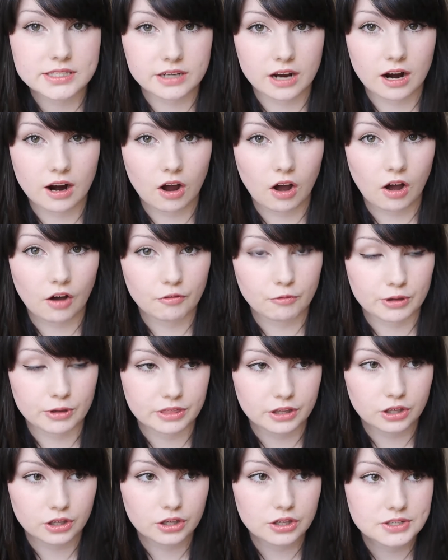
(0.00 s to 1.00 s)
start off
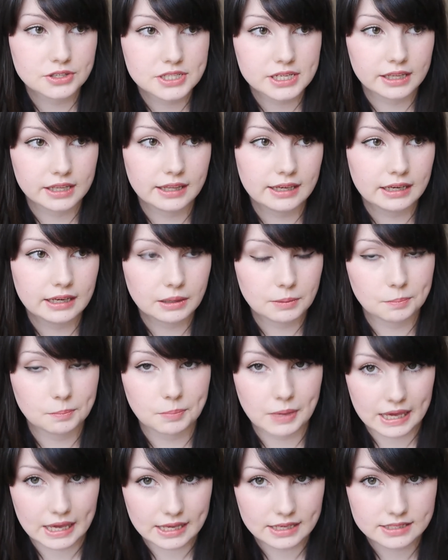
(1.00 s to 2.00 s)
with a good clean
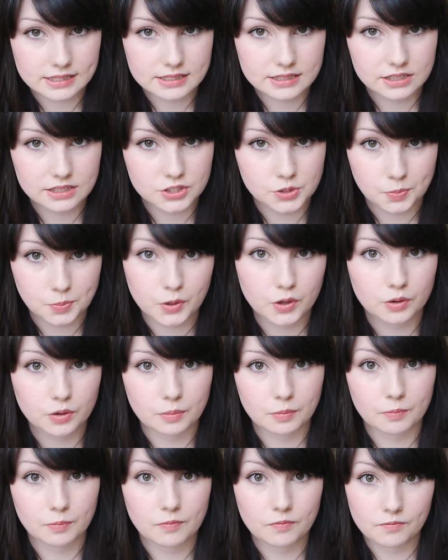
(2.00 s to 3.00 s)
base to put
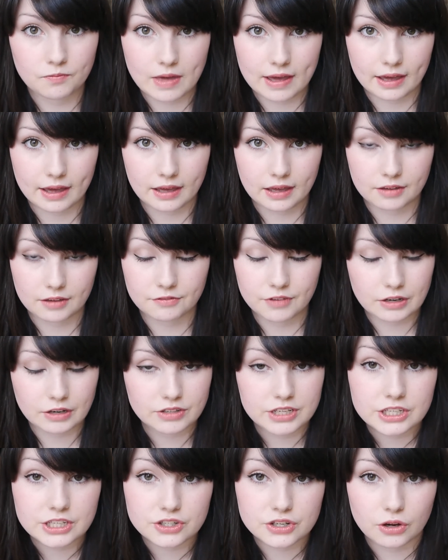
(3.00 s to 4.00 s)
your
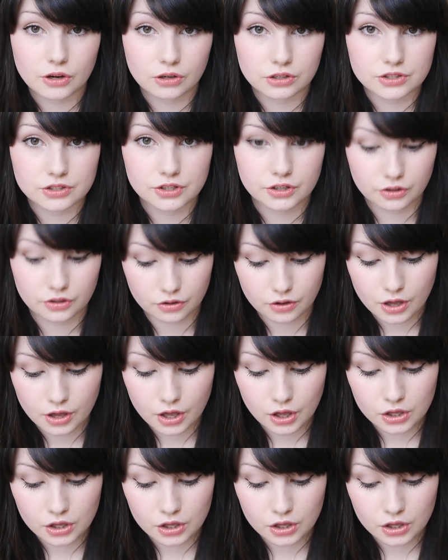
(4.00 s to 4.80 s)
foundation onto.